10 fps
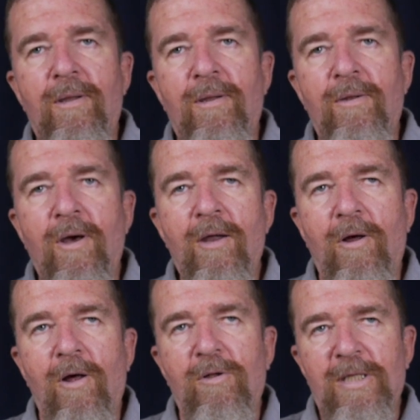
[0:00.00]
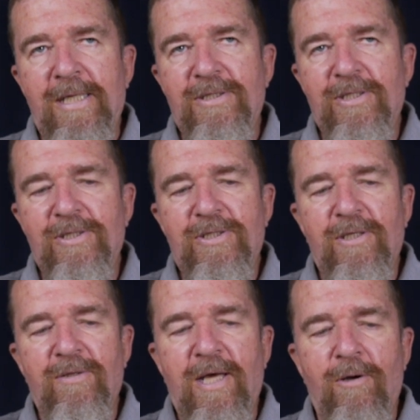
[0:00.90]
not all lenses
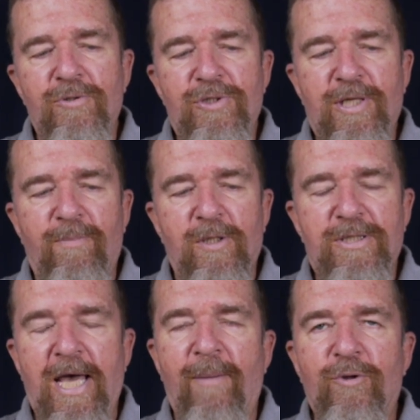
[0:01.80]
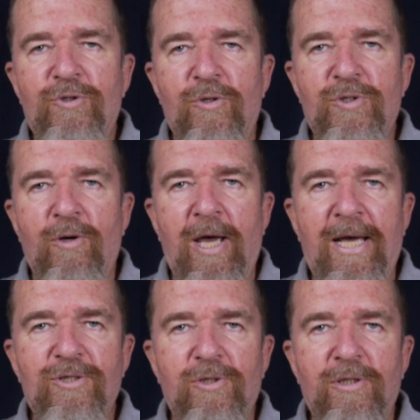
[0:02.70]
that are stepless apertures are
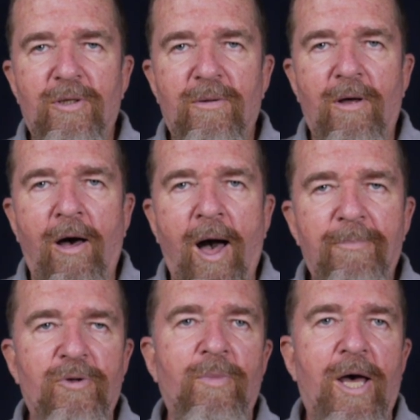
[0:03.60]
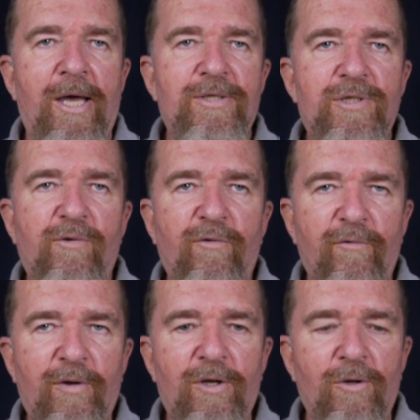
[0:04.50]
actually optimized for
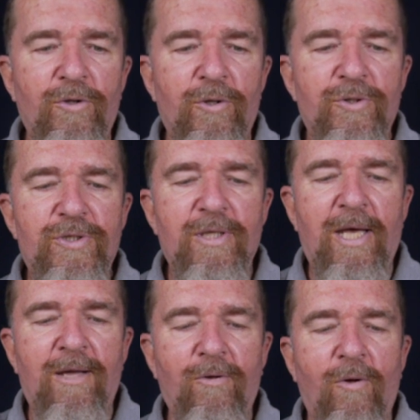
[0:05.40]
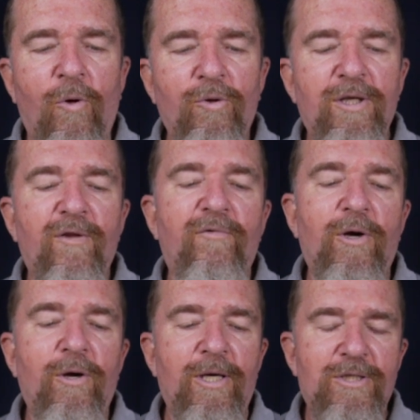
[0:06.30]
video use, and only the
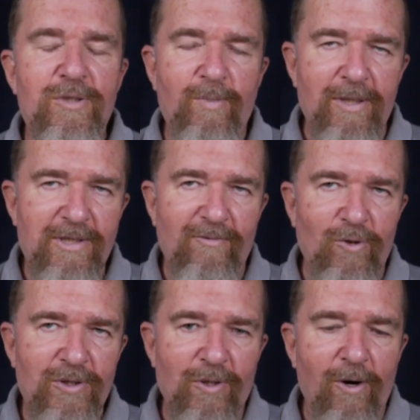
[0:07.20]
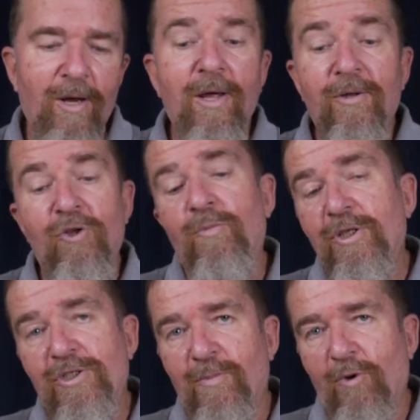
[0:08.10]
very expensive ones are. You'd
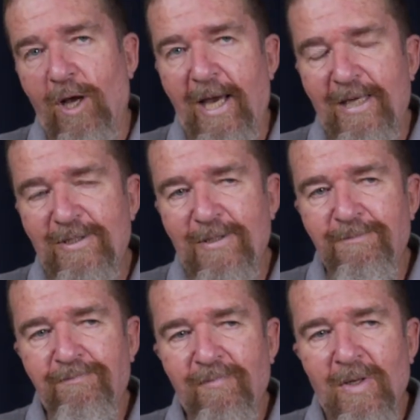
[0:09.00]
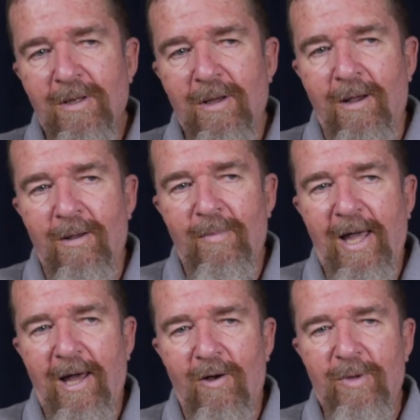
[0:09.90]
be surprised um, how